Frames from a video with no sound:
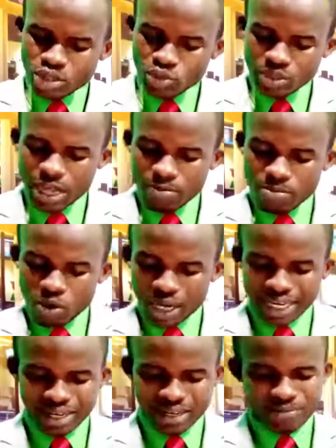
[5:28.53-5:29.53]
you the
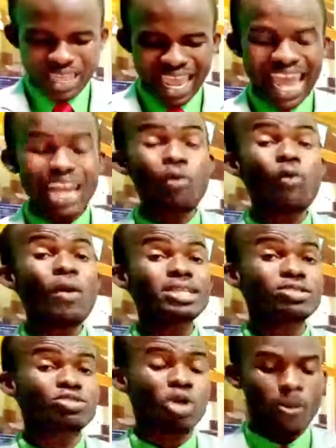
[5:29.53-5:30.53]
book and the
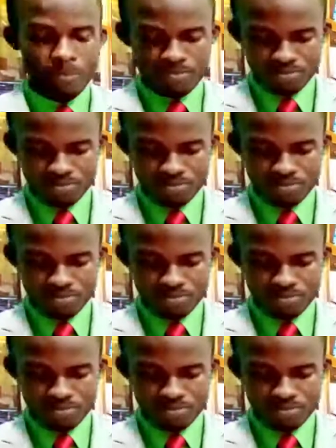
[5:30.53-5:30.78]
wisdom,